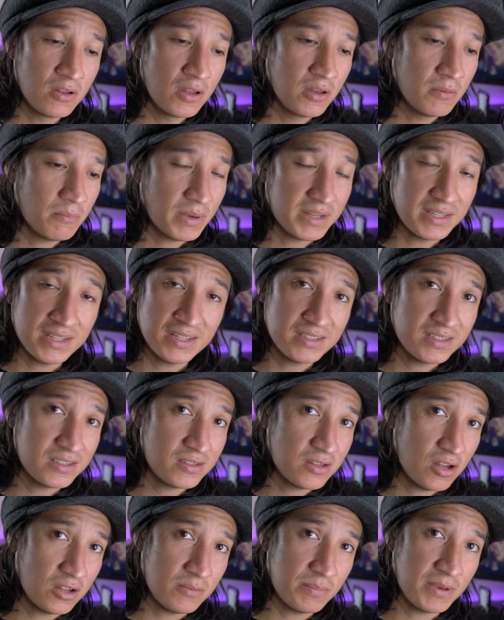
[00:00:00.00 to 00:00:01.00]
but it's
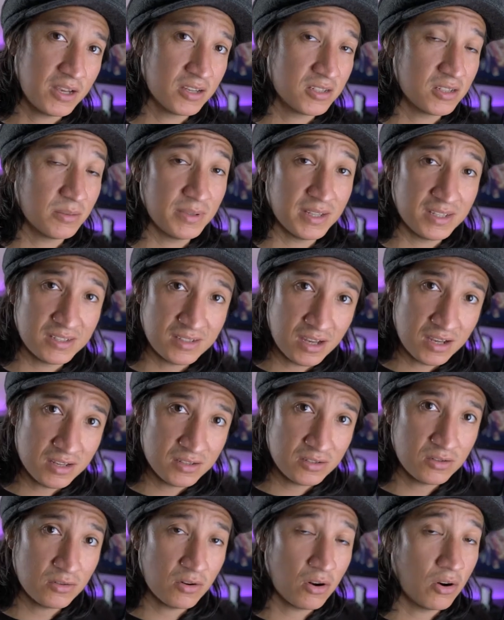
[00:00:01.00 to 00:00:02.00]
not because of the
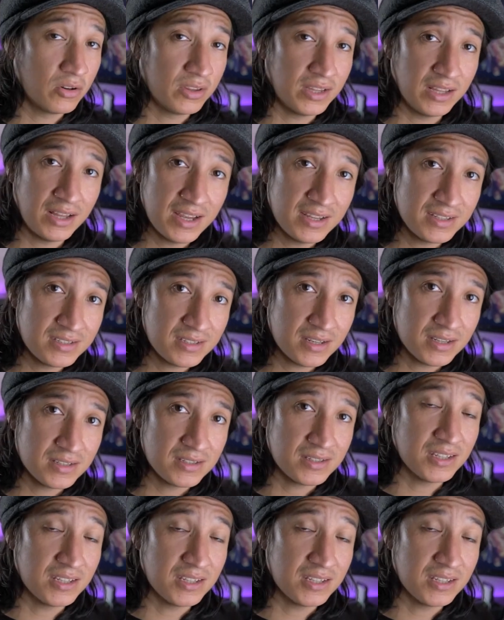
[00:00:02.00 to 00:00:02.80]
sensor or the lenses,